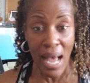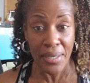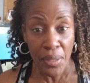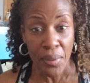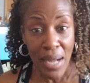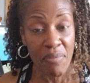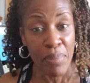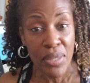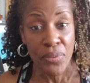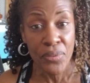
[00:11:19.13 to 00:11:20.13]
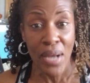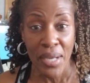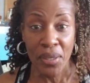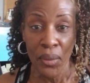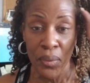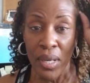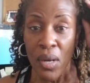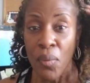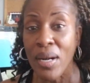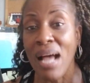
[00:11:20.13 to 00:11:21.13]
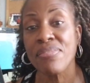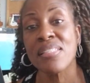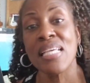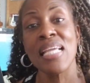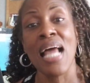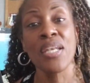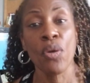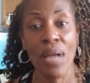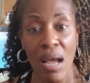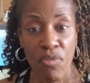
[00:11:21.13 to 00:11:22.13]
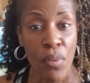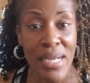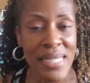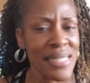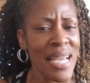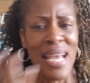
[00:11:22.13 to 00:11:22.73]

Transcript: I know what I've been through. I know what I've seen. I know what I've witnessed.